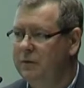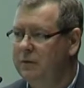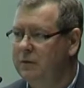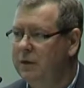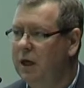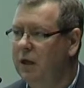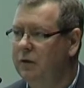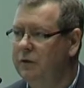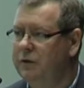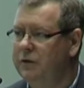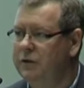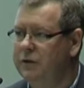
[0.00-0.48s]

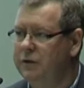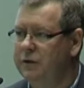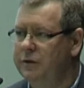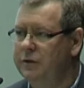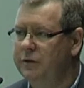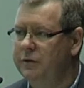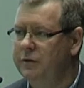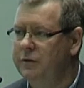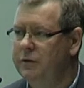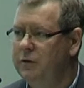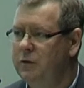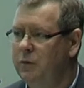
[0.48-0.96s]

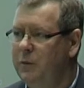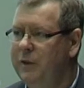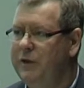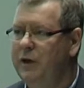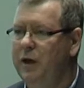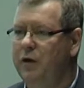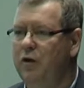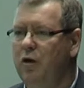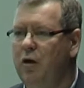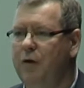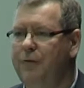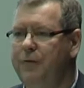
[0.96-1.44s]
cultures. We
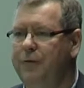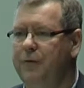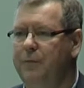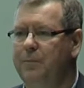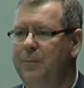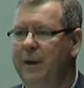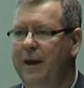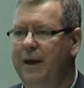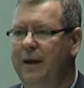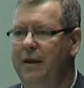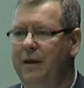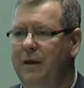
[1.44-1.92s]
don't often
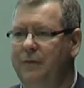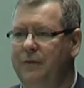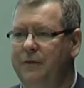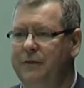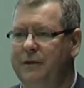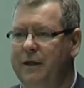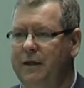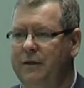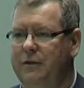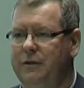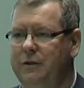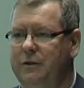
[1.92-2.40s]
pay enough
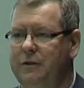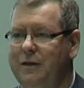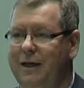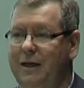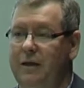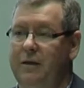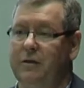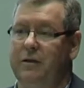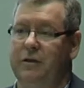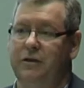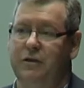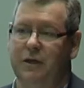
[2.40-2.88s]
attention to
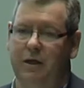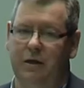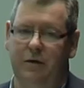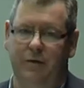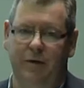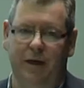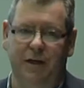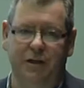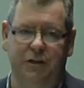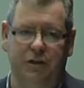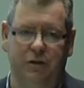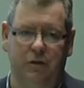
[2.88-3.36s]

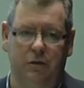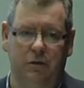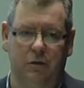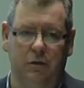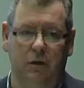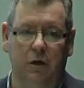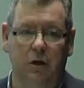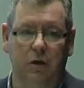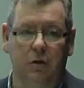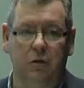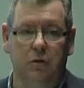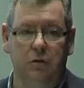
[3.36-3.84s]
intergenerational
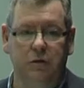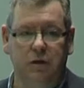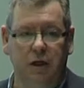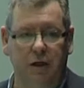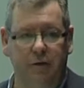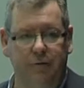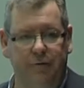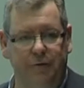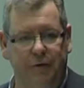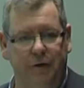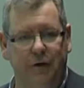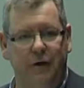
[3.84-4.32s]
or
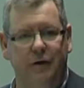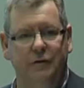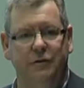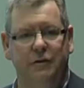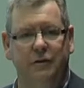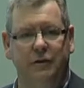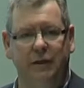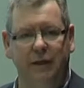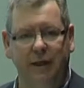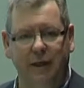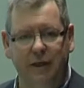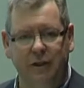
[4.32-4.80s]

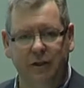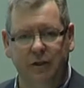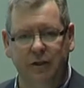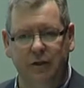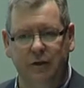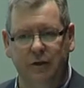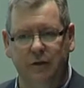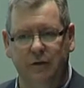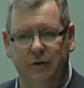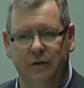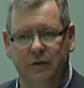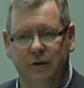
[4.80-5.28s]
diversity
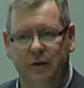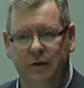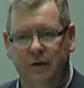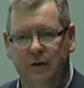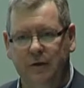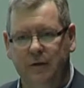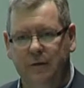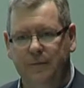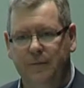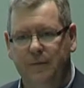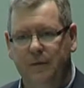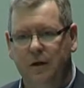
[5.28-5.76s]
issues.
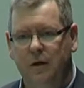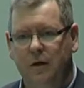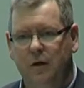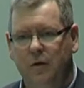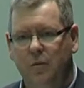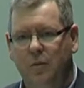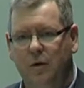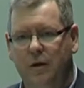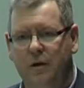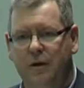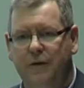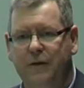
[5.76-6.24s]

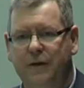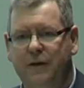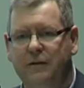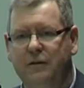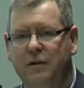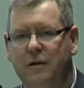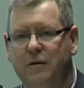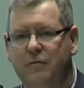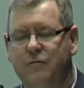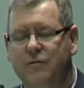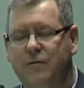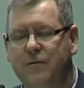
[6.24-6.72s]
One of the things
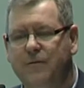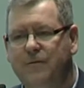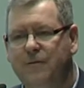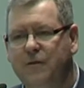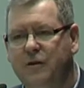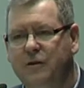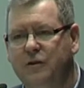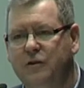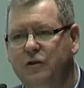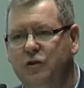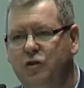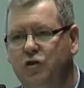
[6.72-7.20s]
that
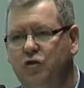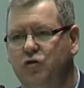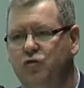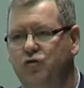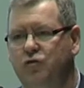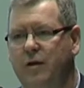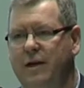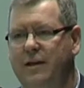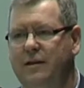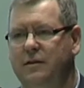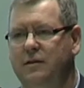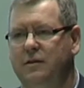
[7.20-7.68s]

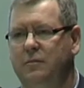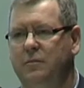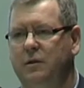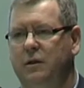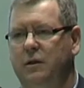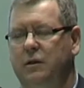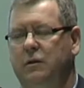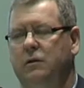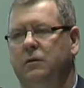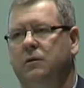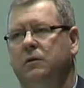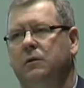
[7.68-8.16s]
frustrates
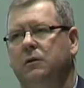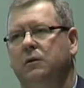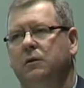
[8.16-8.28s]
me